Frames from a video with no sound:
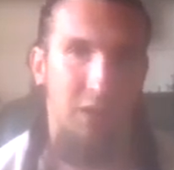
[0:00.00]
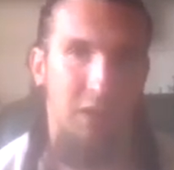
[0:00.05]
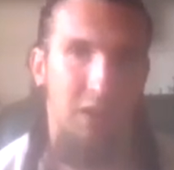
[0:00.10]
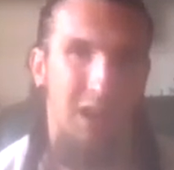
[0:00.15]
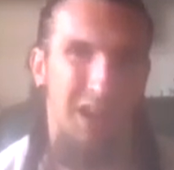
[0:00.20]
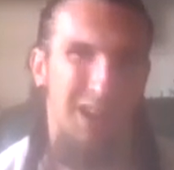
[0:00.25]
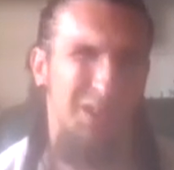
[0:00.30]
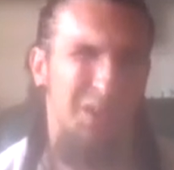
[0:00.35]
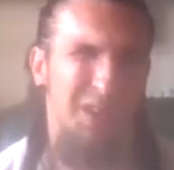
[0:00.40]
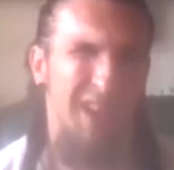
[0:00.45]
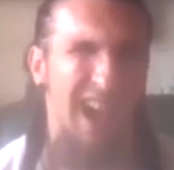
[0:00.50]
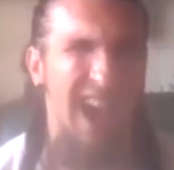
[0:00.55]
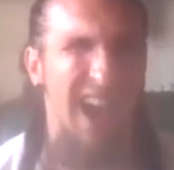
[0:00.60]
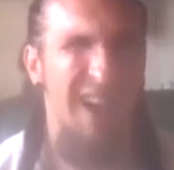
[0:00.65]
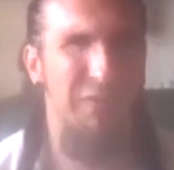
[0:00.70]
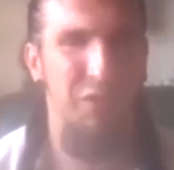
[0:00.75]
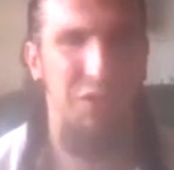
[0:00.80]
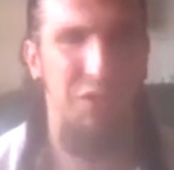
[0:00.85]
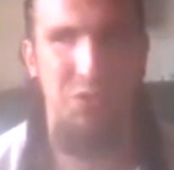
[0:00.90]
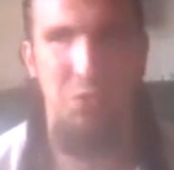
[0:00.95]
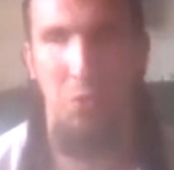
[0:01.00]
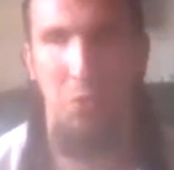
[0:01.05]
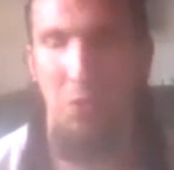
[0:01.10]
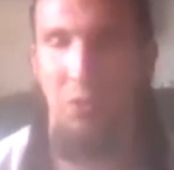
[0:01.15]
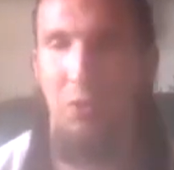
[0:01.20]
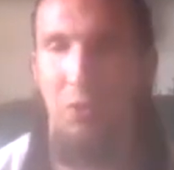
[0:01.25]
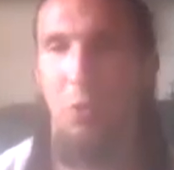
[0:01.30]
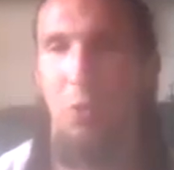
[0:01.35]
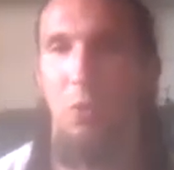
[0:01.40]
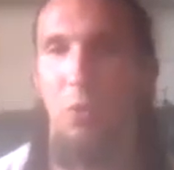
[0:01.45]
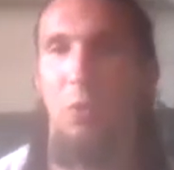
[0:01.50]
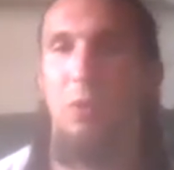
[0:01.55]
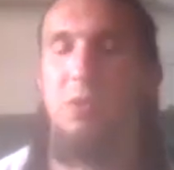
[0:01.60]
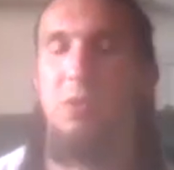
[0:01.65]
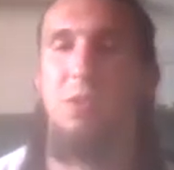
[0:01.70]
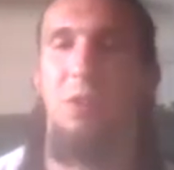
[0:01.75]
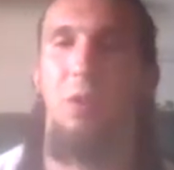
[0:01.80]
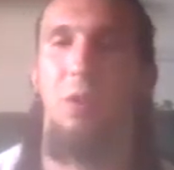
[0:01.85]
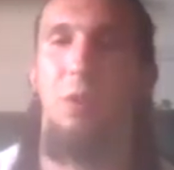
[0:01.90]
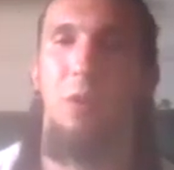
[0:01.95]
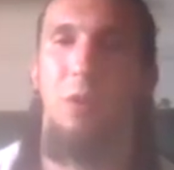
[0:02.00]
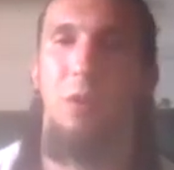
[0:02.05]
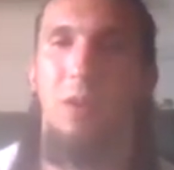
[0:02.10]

and it's only half the story too. So,